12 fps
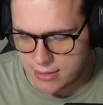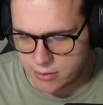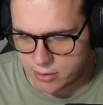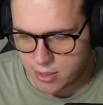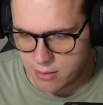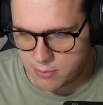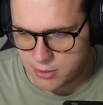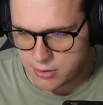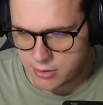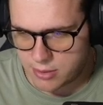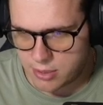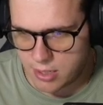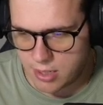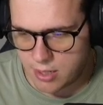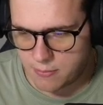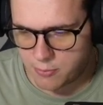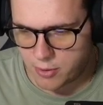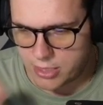Goblin
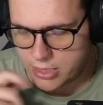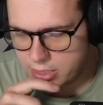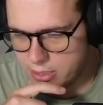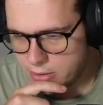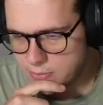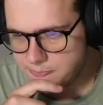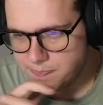upgrade here.